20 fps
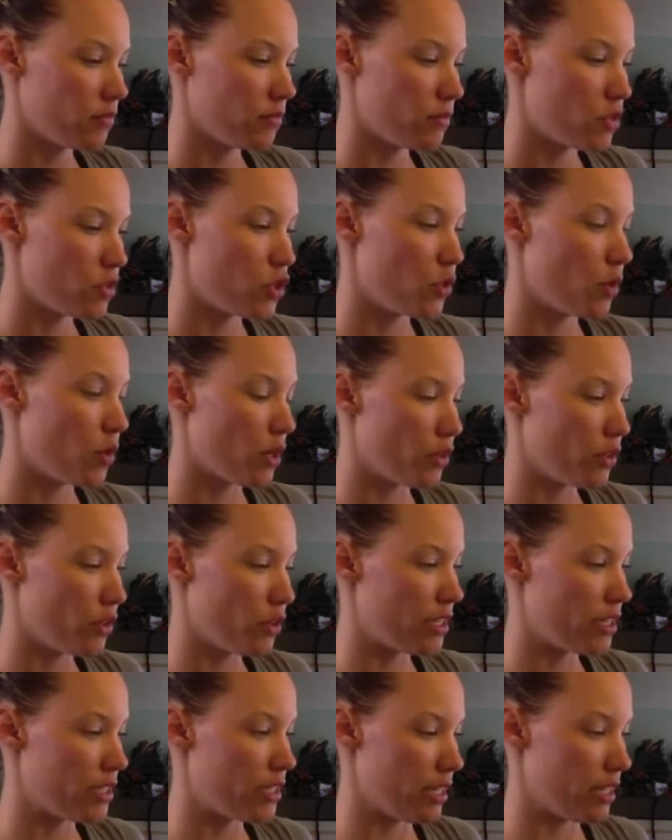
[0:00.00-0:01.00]

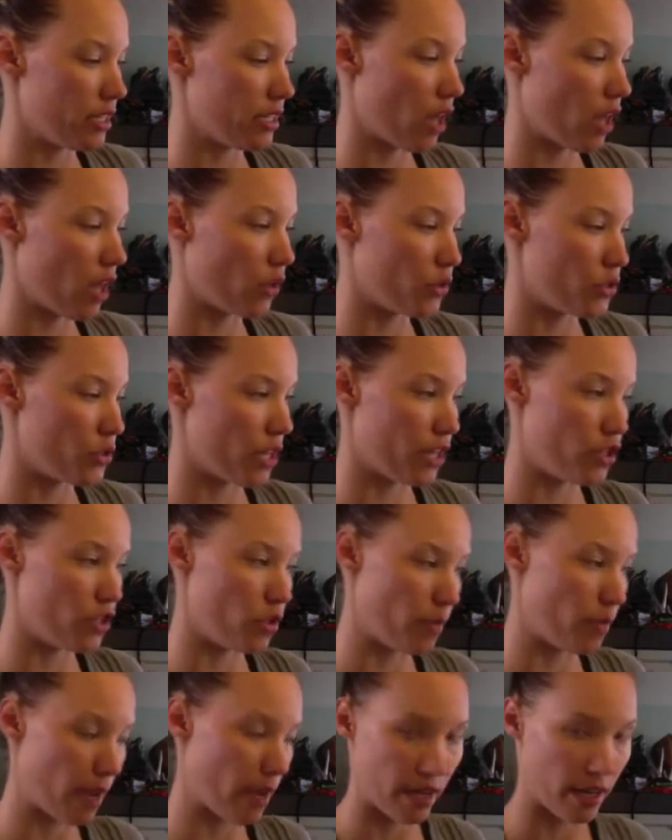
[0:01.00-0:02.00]
$210 that you
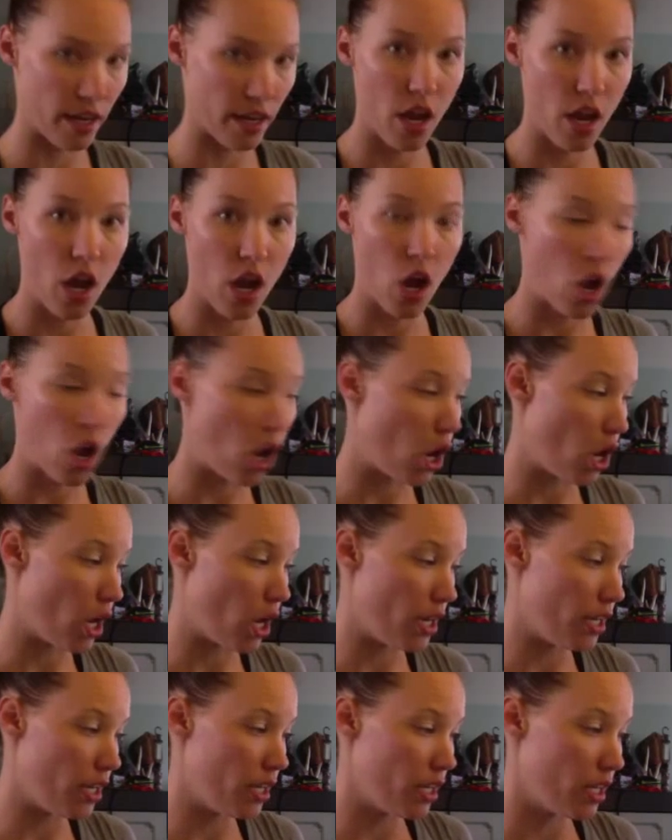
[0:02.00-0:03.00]
made
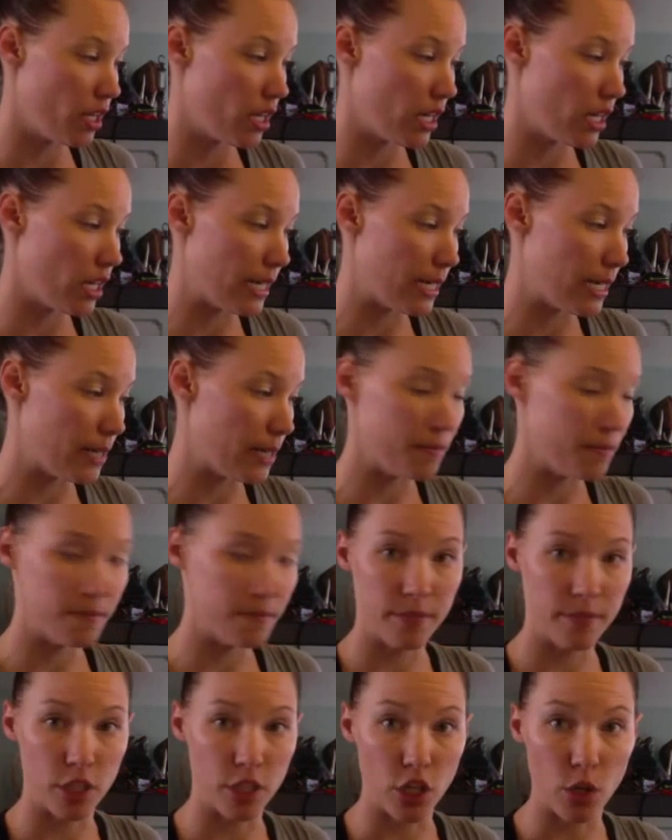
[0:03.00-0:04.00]
on
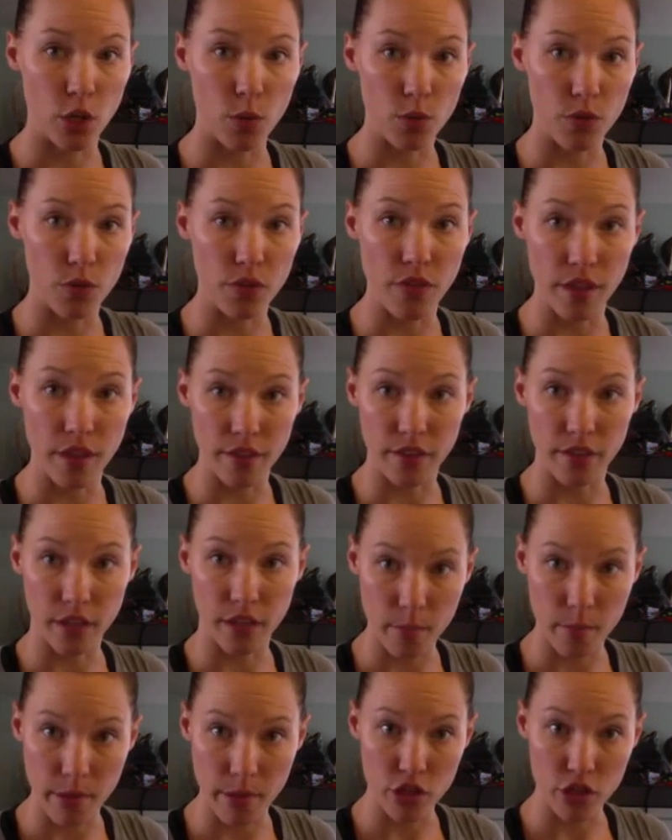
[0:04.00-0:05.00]
the
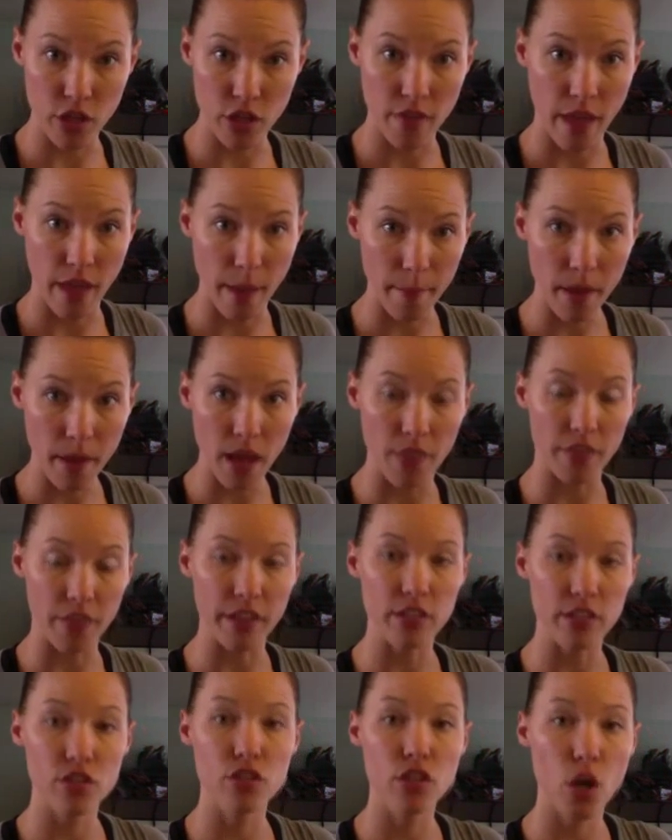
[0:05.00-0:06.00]
commission that month,
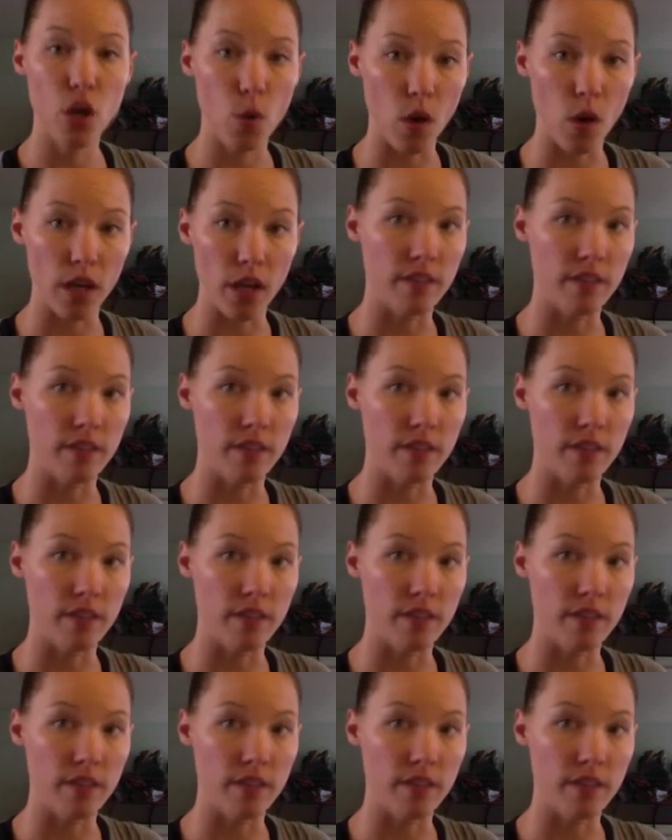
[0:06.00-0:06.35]
and so on.